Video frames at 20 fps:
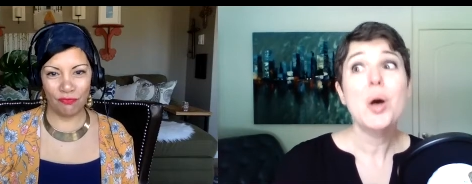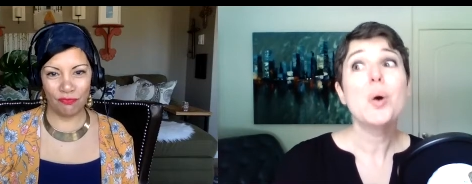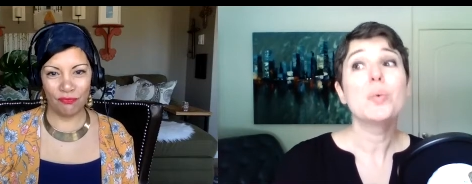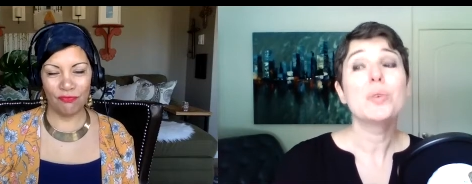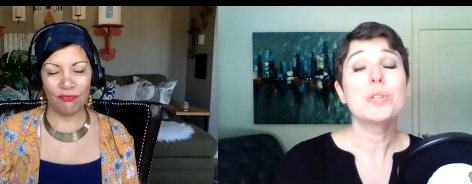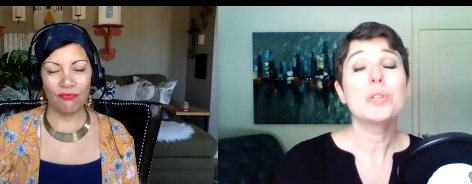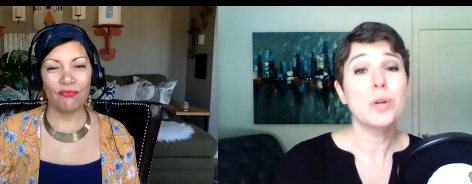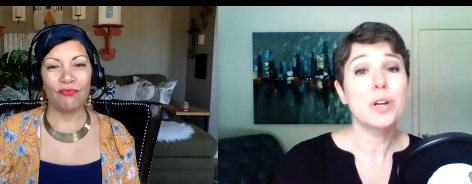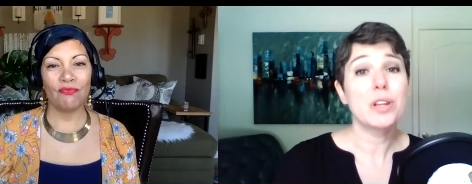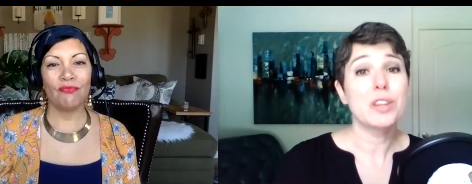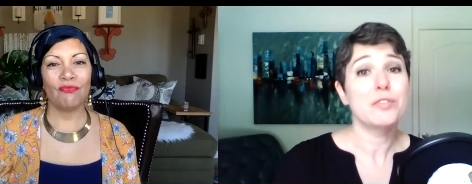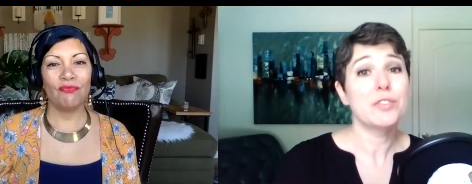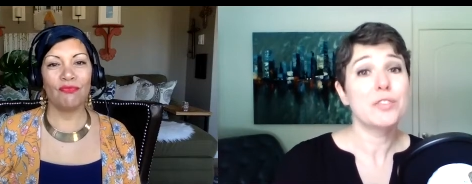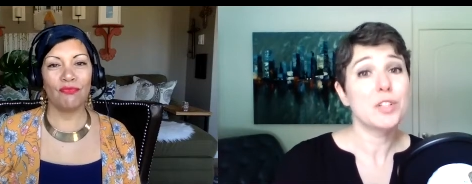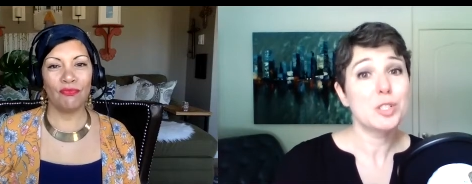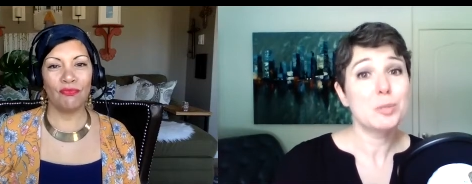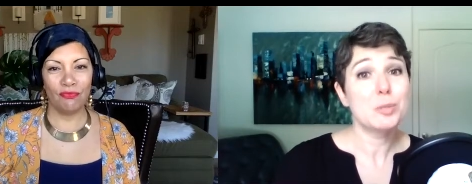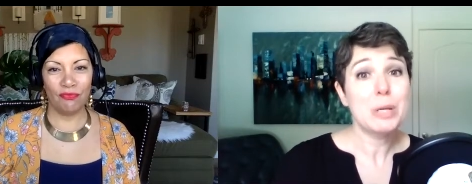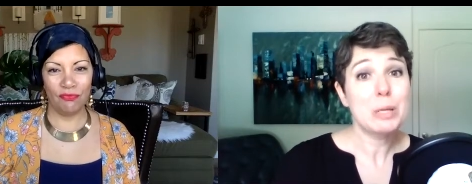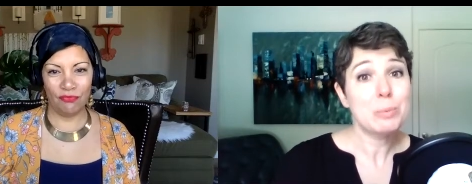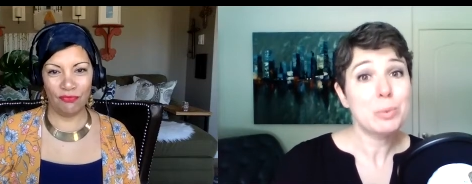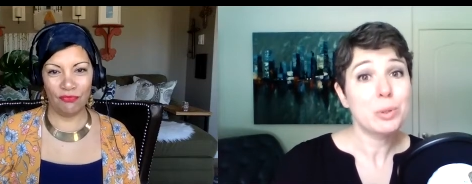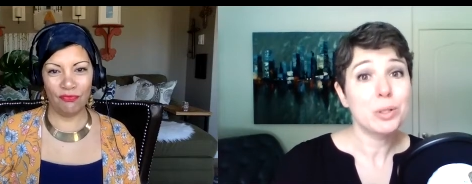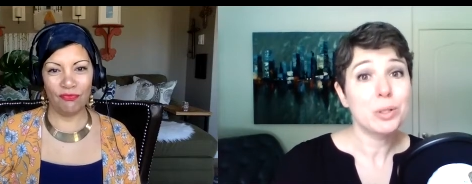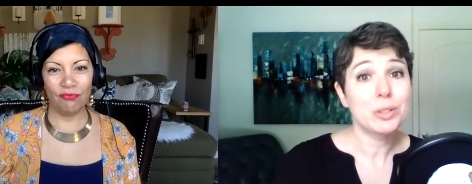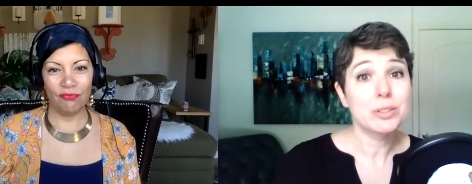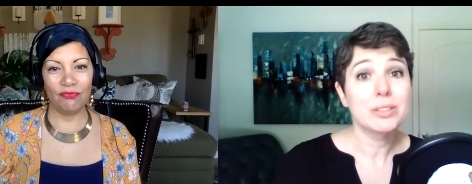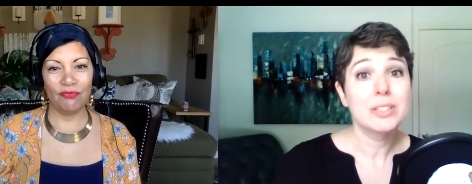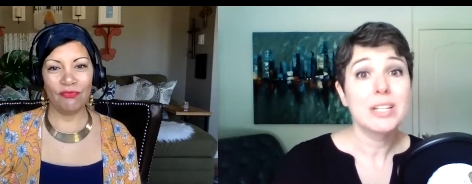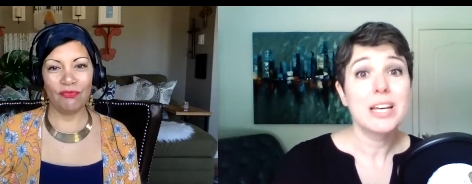Speaker 1: was one of the first people
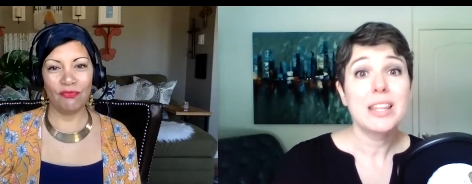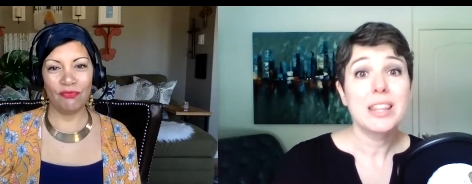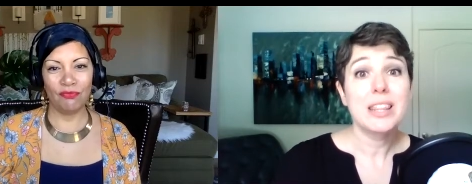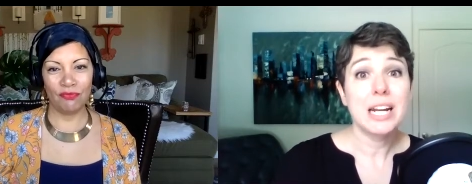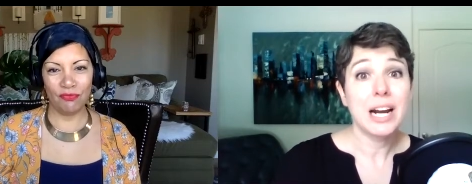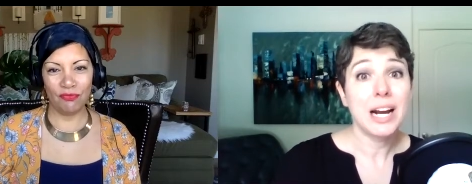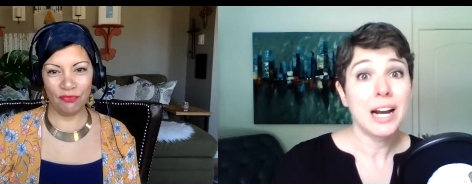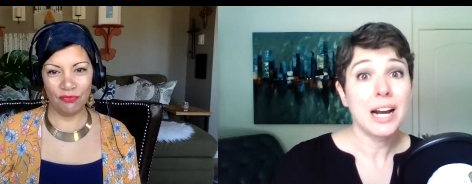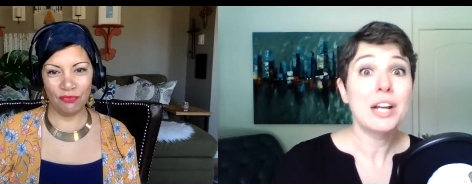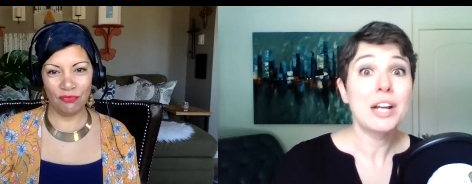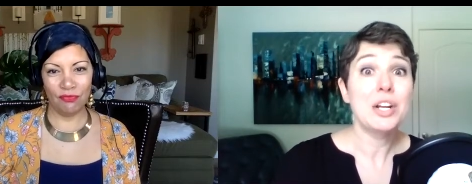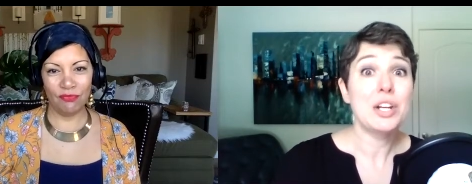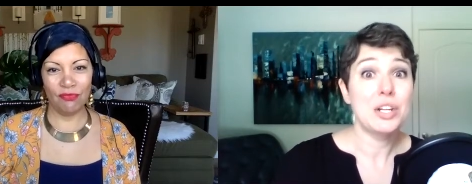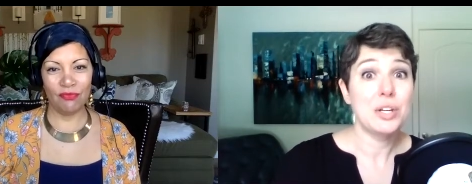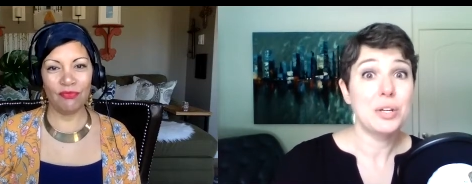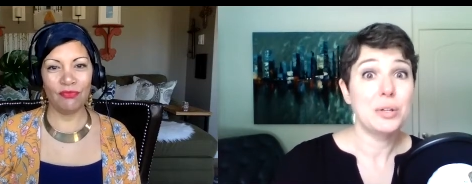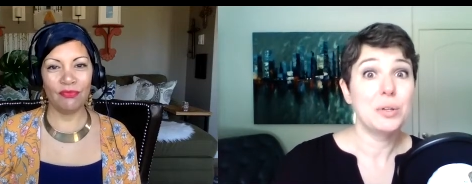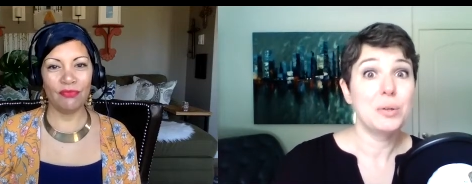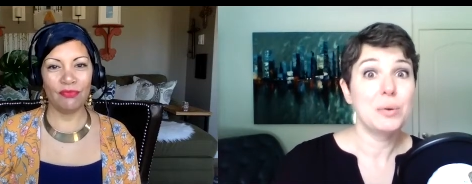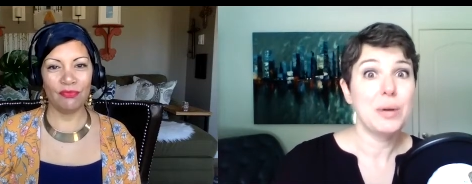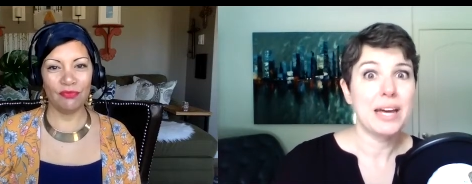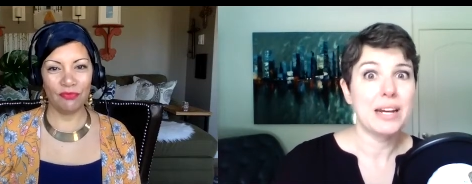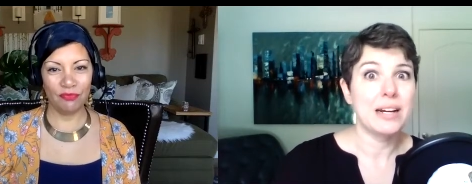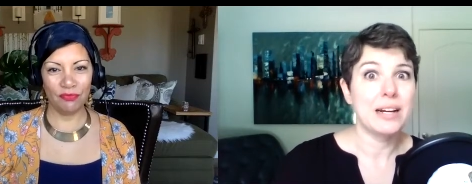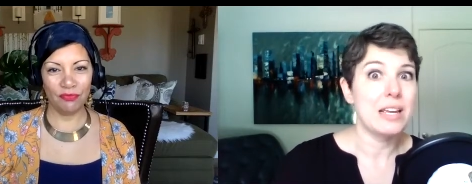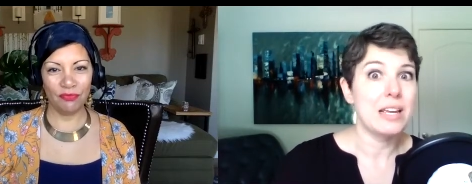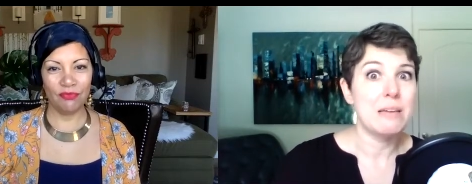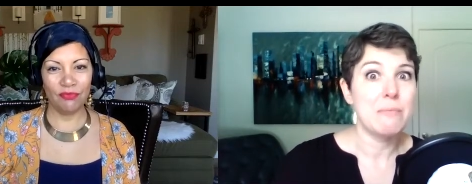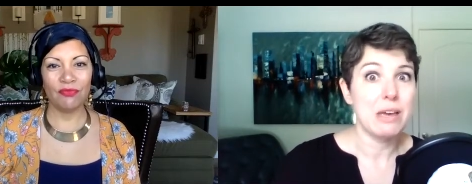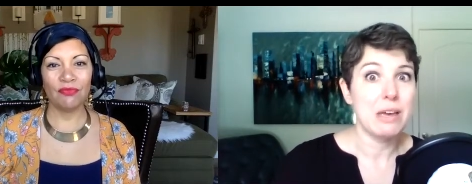that I knew who had an
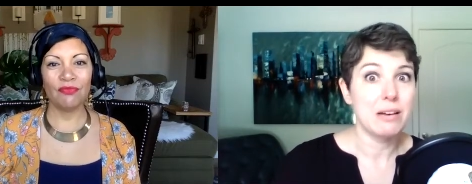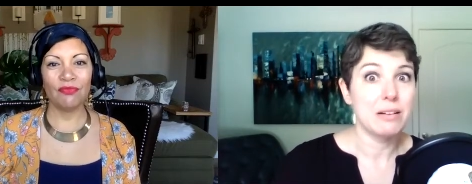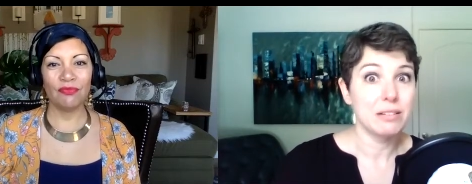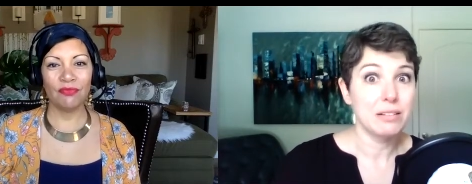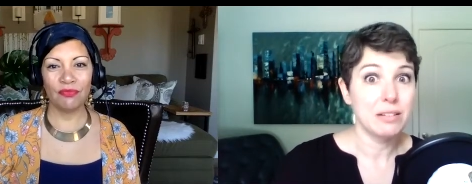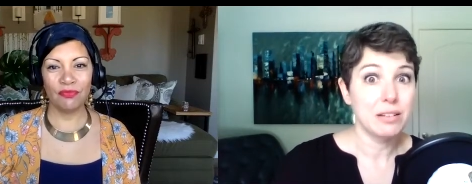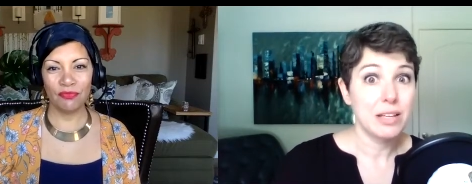email.